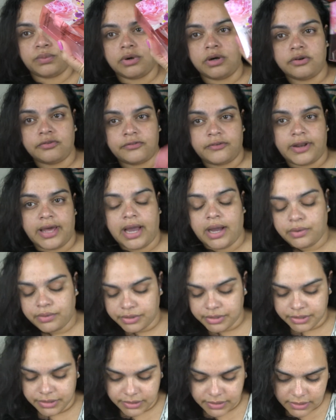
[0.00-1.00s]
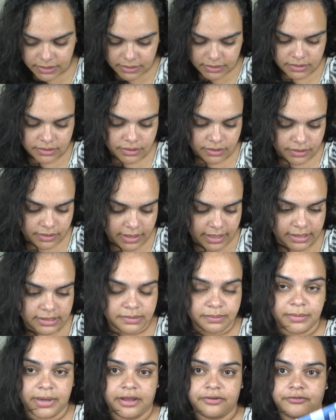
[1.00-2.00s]
wallflowers. So that's
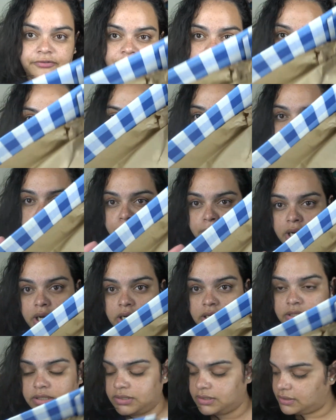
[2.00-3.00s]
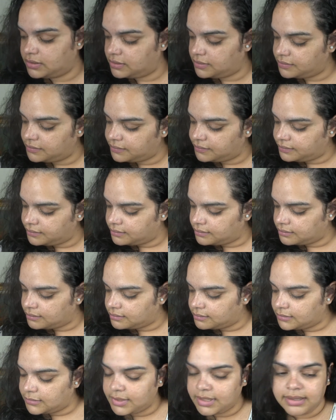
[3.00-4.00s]
my first box.
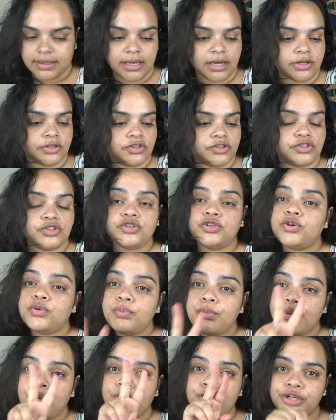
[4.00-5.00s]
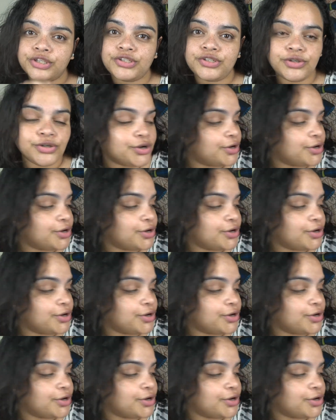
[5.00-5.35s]
Now 2 more to